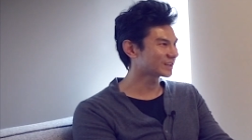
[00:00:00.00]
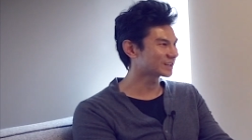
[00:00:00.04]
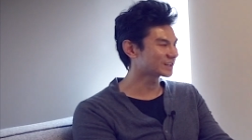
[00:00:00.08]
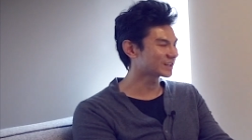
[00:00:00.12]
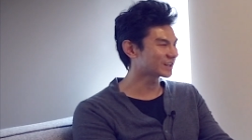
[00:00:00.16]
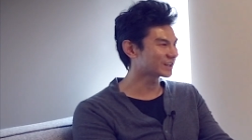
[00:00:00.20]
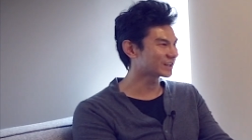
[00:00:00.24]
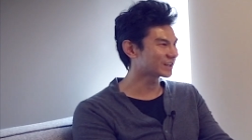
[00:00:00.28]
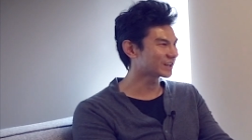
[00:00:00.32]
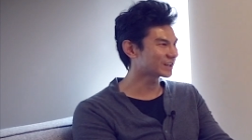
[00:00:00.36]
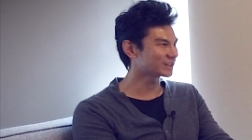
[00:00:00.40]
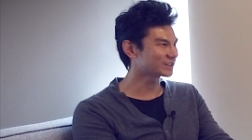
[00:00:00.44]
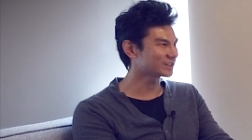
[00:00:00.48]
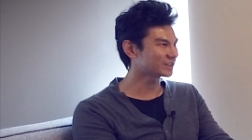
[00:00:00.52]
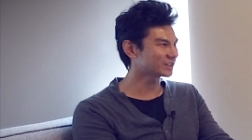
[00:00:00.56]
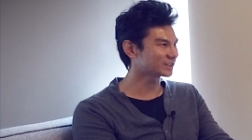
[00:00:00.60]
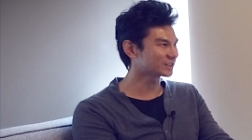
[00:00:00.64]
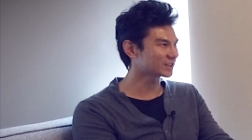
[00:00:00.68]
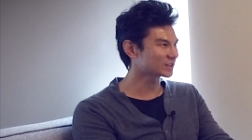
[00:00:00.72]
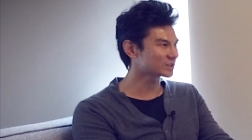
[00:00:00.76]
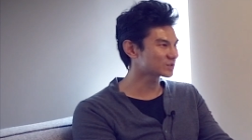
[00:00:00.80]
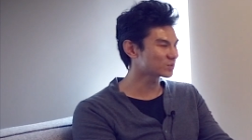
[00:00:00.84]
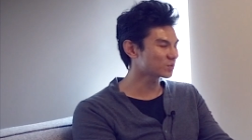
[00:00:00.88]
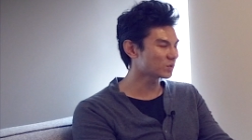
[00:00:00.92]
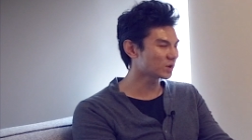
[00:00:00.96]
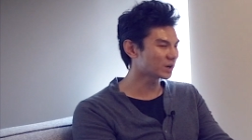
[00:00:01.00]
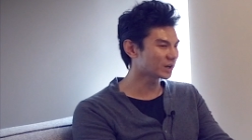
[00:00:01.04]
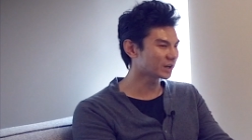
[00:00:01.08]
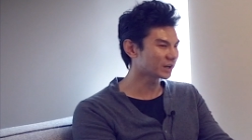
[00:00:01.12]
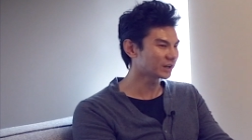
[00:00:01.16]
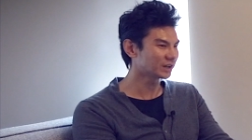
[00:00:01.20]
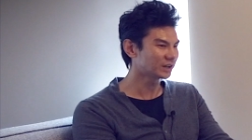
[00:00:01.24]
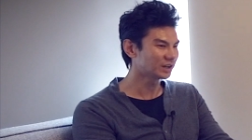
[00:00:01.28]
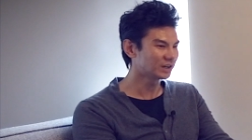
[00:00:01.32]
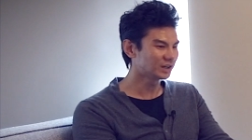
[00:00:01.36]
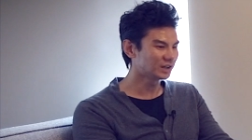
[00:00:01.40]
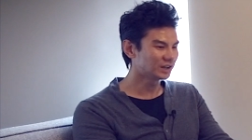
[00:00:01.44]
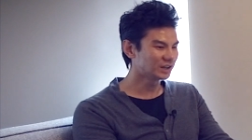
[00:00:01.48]
And I think that's
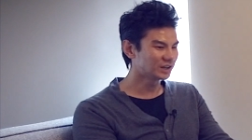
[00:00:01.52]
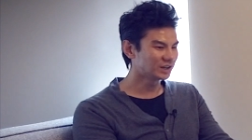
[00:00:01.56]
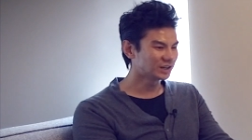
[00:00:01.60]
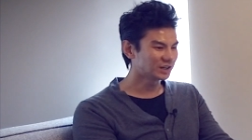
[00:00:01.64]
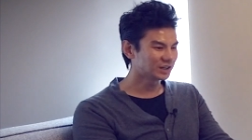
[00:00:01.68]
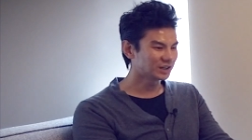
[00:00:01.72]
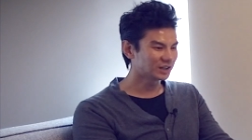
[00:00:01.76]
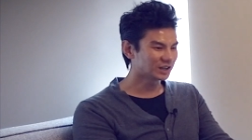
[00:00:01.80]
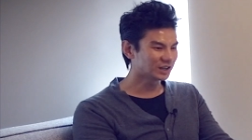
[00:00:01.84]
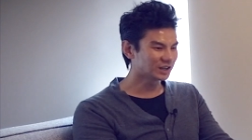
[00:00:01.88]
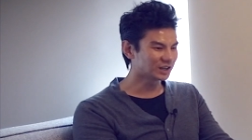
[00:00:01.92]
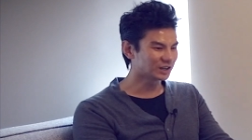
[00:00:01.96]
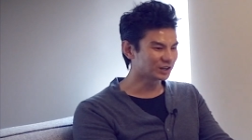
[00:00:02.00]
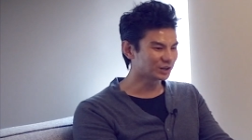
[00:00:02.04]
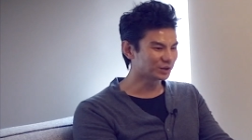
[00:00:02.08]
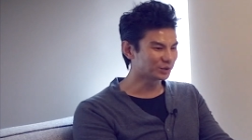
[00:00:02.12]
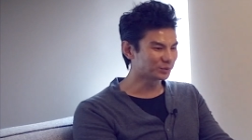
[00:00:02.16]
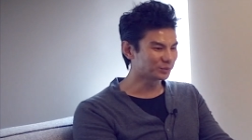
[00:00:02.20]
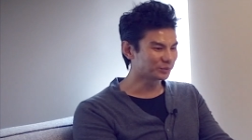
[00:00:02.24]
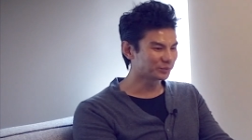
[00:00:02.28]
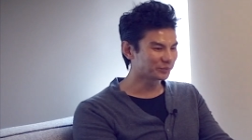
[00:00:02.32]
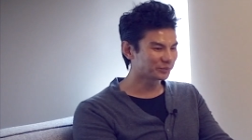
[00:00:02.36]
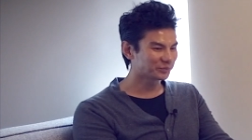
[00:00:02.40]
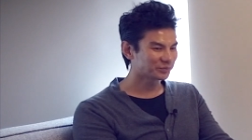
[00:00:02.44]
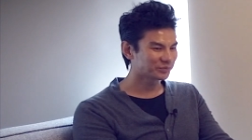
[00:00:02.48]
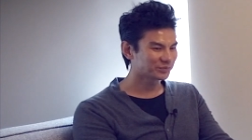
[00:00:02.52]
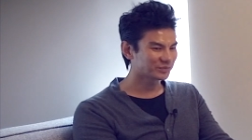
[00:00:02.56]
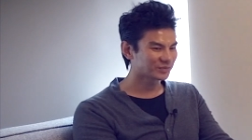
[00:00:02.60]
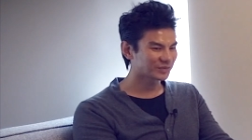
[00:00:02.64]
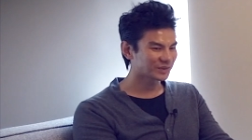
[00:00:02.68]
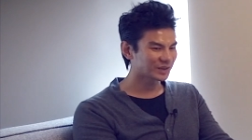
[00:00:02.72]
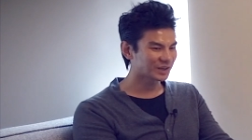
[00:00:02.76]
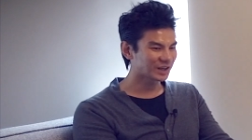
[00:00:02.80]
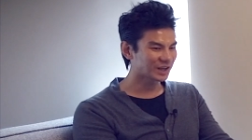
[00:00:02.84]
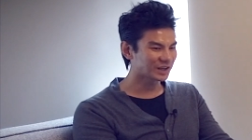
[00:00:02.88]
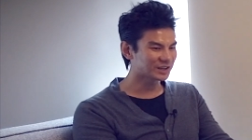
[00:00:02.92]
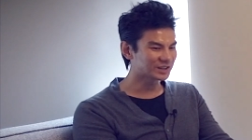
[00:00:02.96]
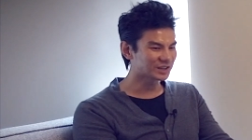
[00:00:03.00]
why
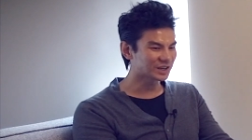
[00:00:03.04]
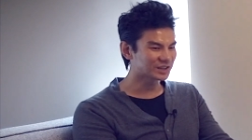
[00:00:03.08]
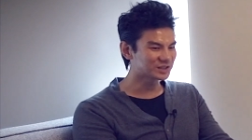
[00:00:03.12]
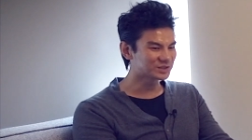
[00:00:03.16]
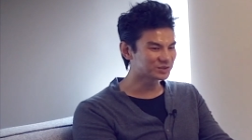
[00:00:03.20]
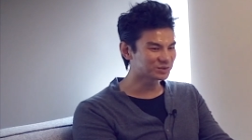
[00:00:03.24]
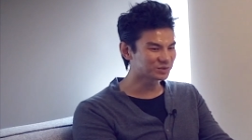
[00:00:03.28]
I